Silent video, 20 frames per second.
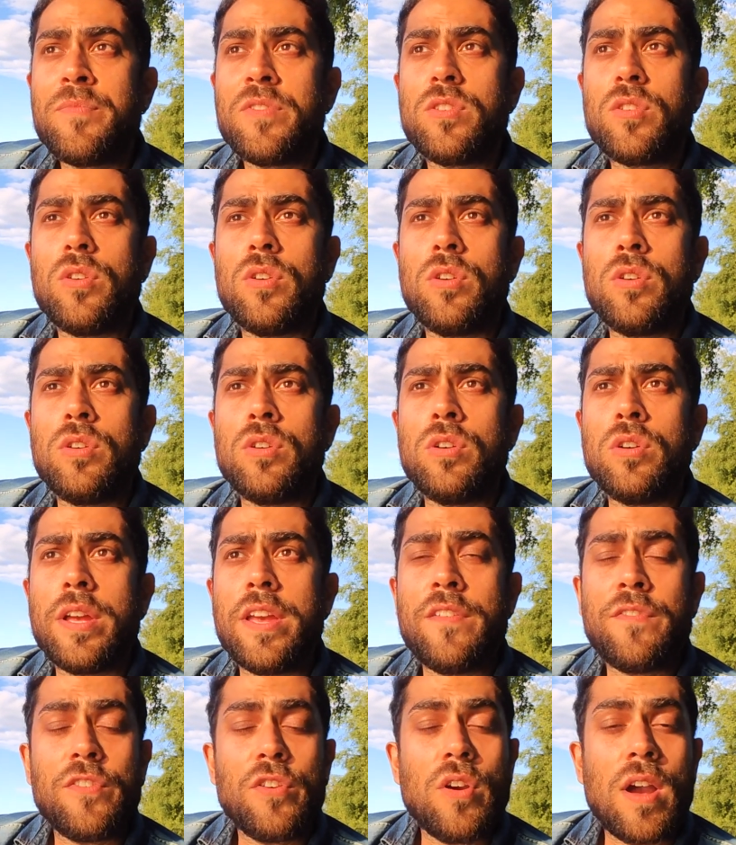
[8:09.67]
So
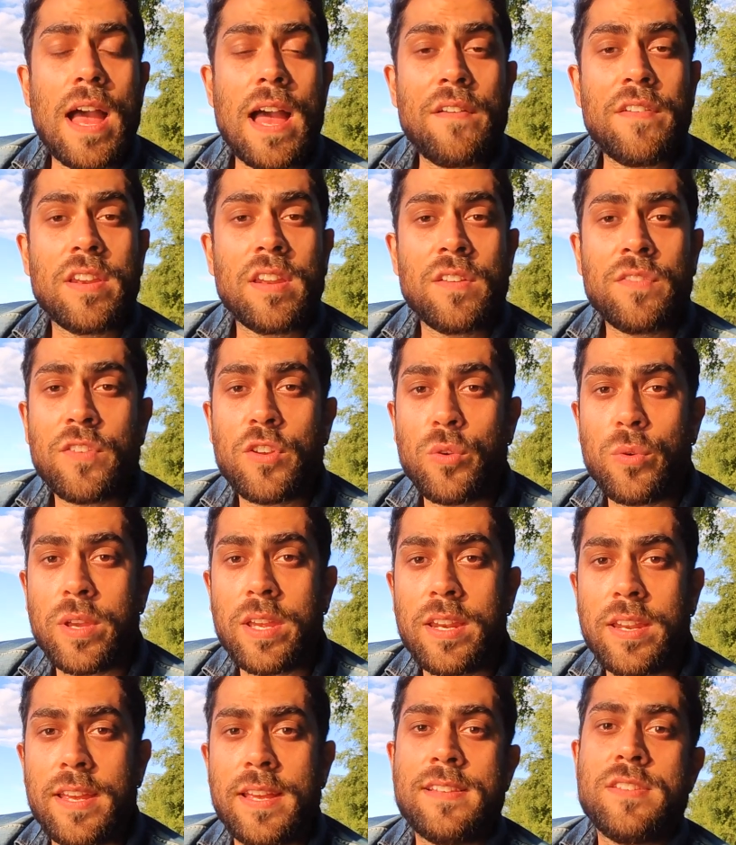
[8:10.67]
if you have enough
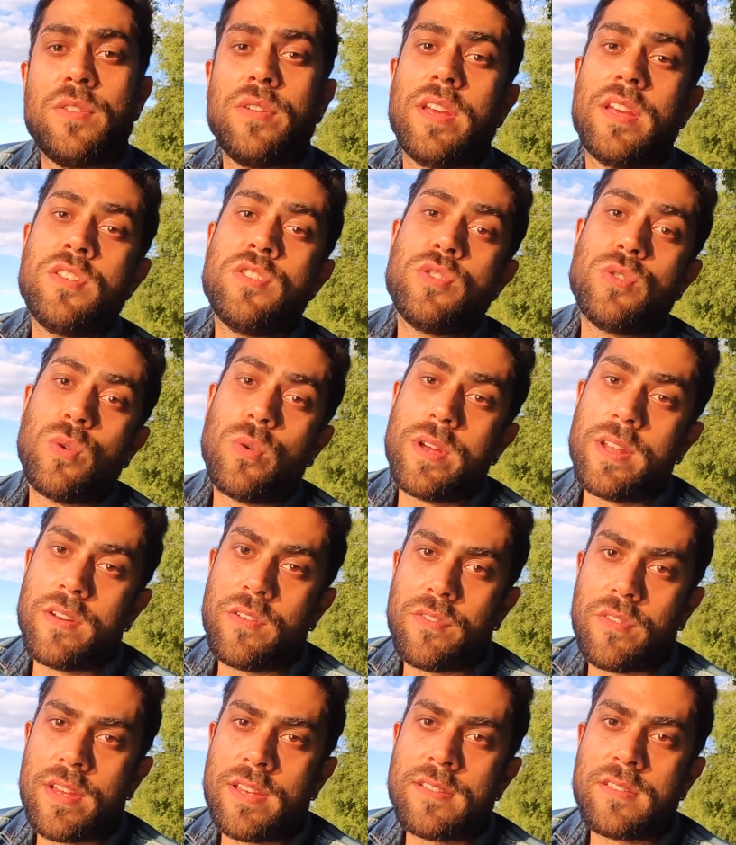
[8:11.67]
queuing days, you can show
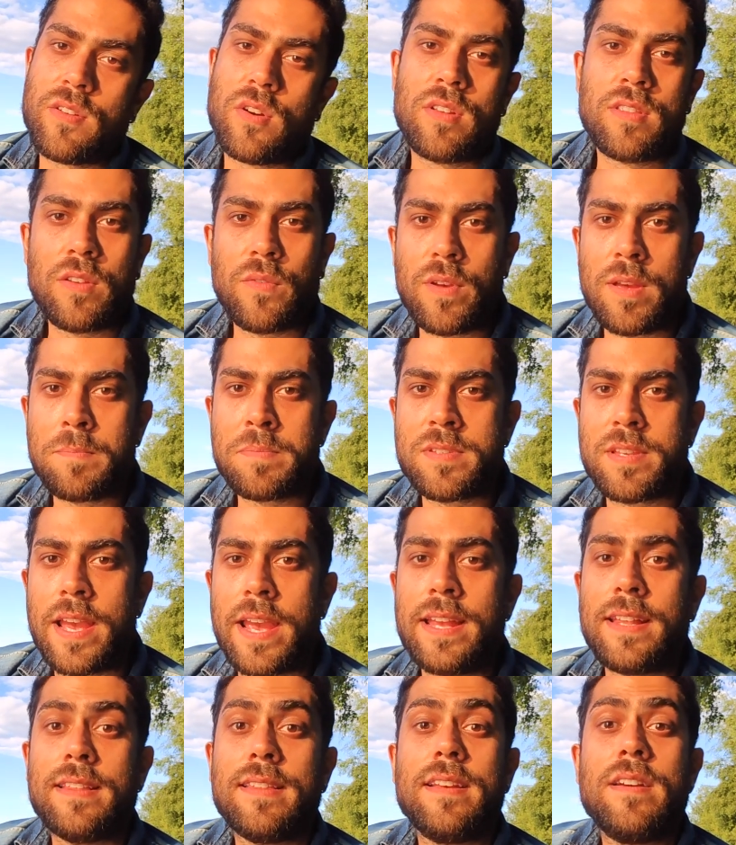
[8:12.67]
interest on the
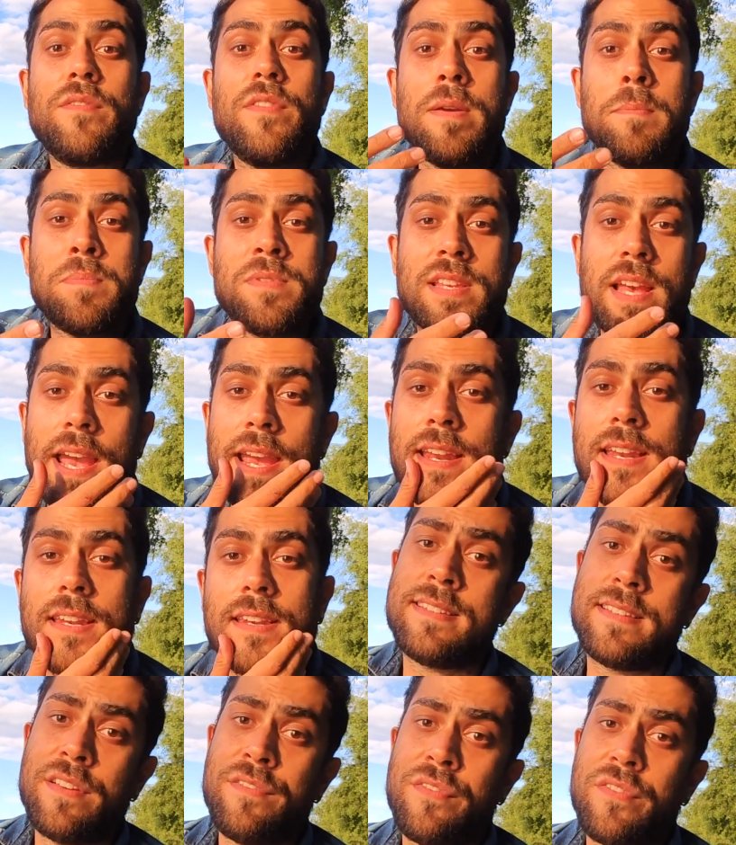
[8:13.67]
website. The website
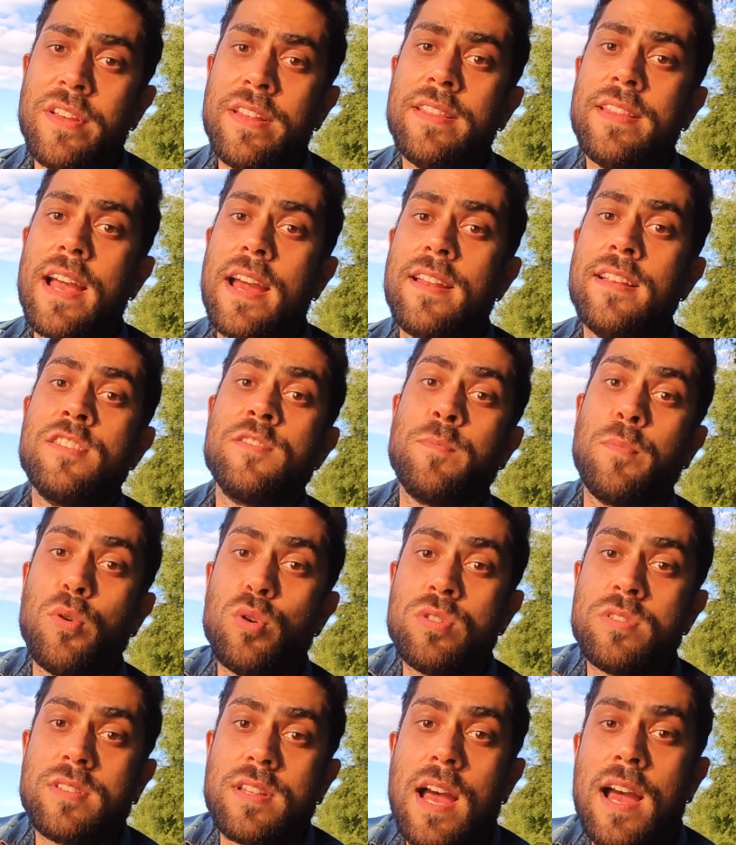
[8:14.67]
is different, that is
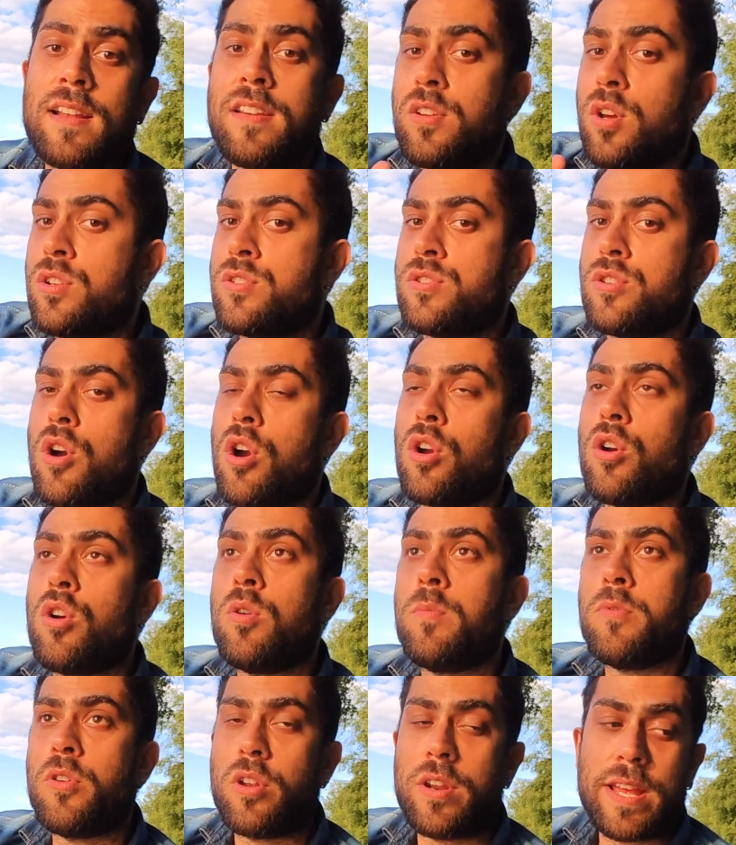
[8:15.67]

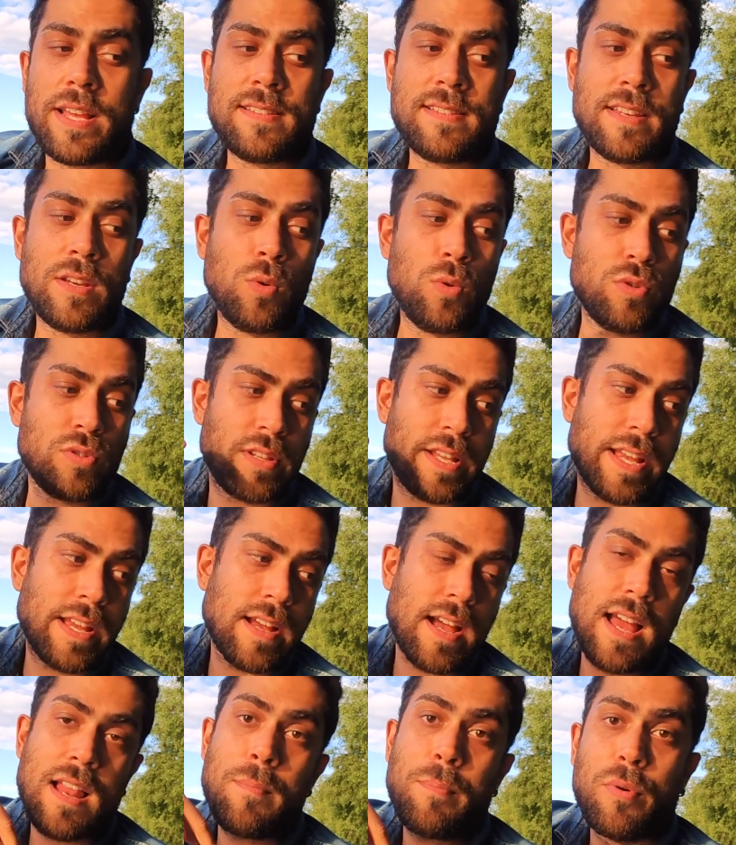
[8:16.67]
bostad.stockholm.se, whose
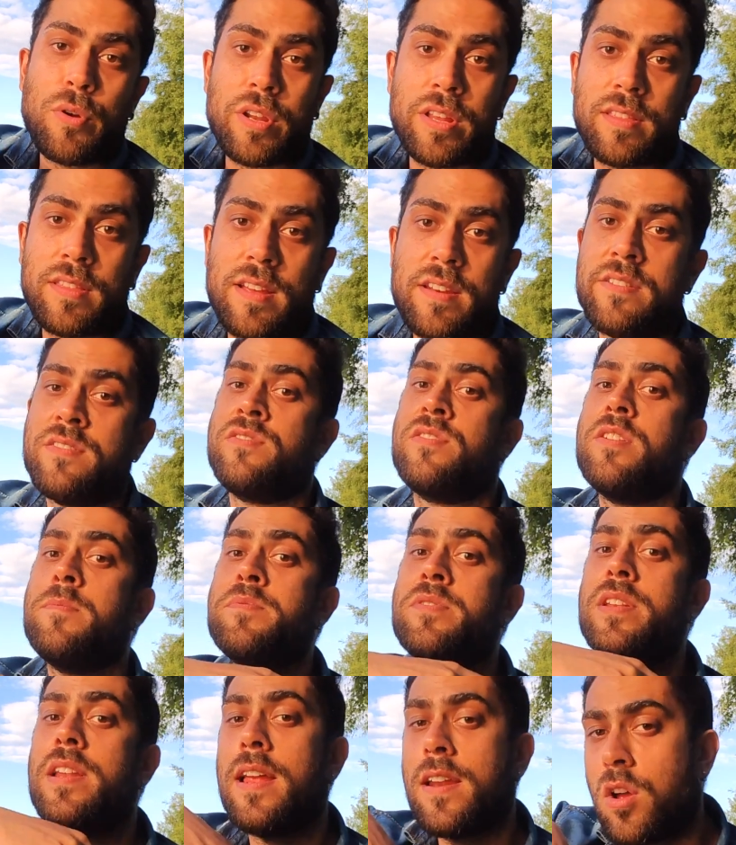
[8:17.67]
link I'll put in the
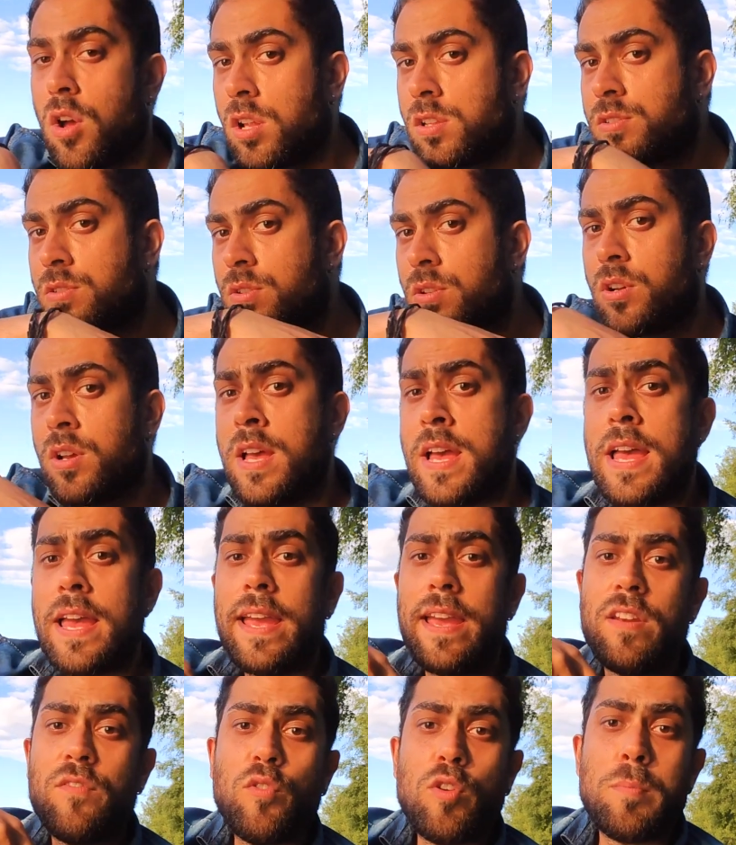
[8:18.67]
description, and also
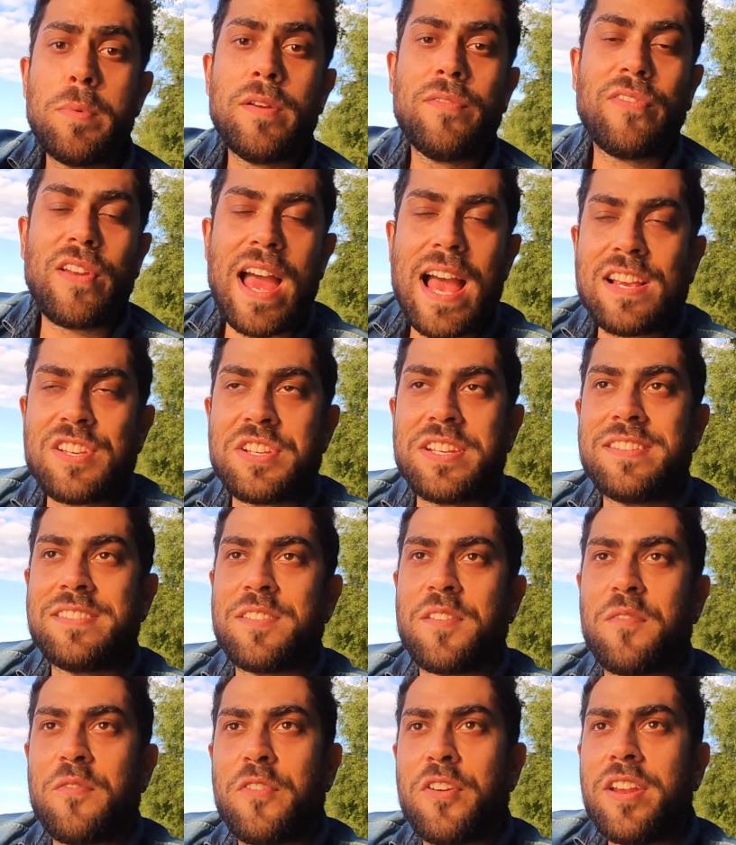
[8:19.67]
it will be flashing
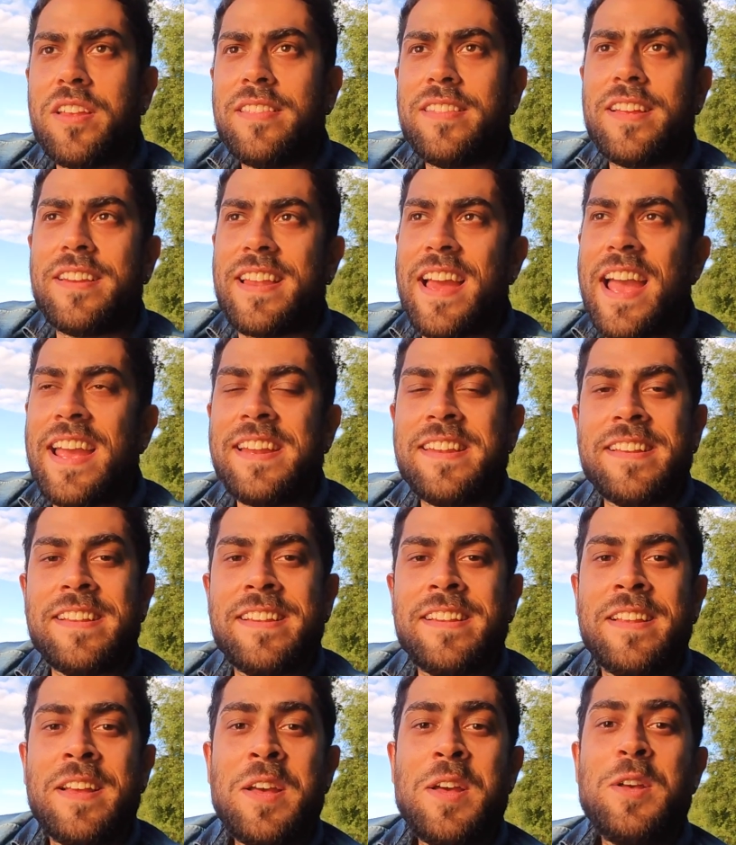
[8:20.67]
somewhere in the
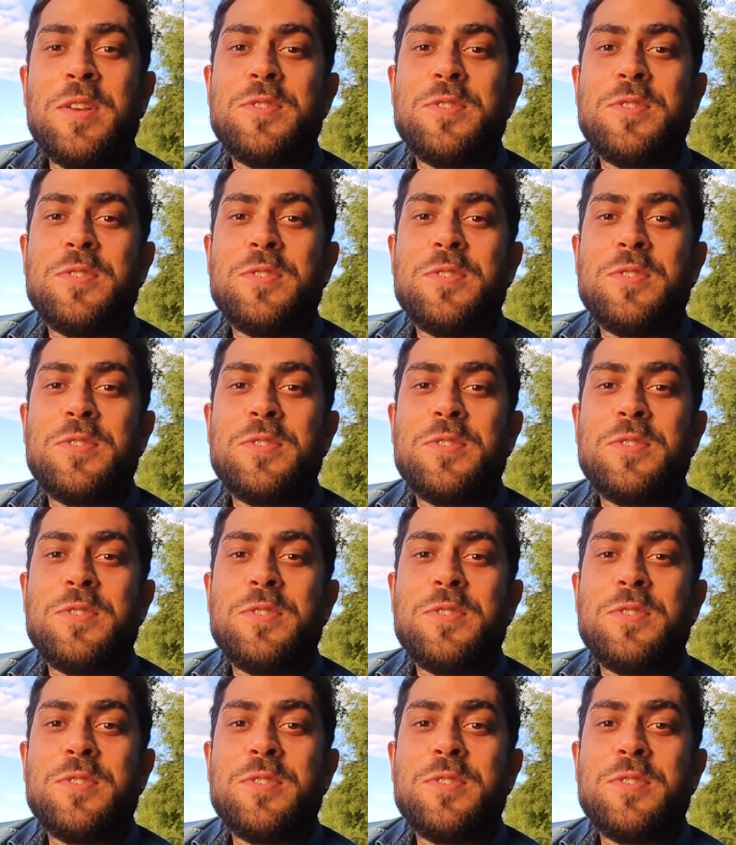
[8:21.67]
title.